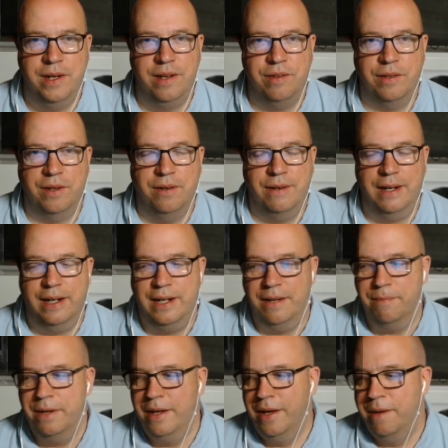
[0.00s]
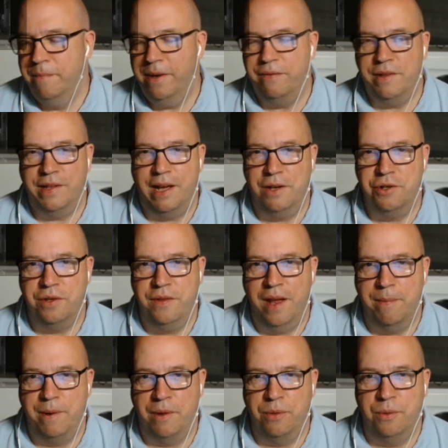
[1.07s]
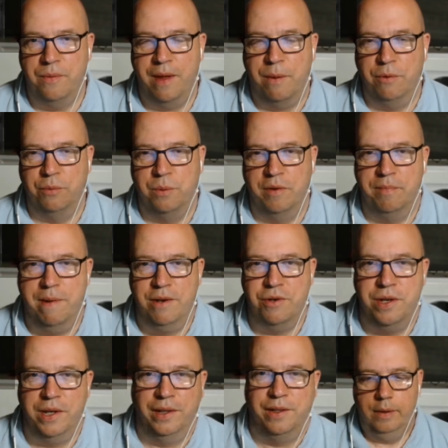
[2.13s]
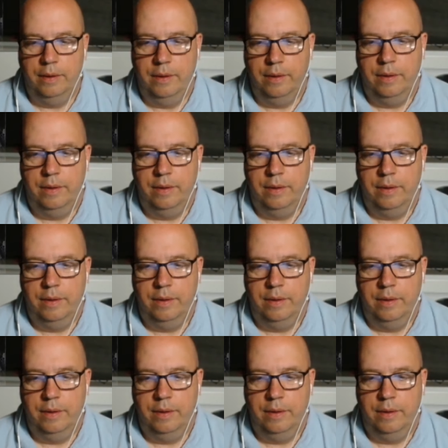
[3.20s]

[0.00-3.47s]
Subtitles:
So bit of a tangent there, but I thought that was worth mentioning at this point.